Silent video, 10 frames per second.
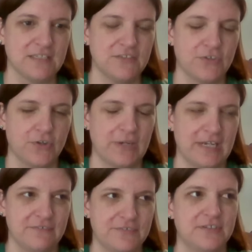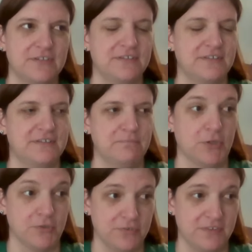So after
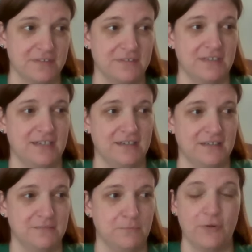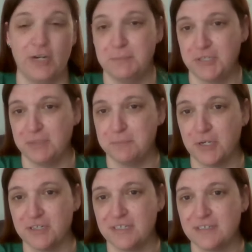both primary
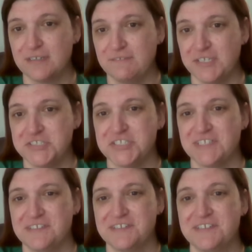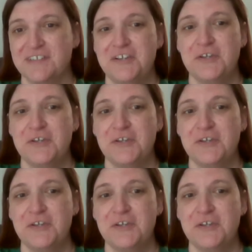party conventions,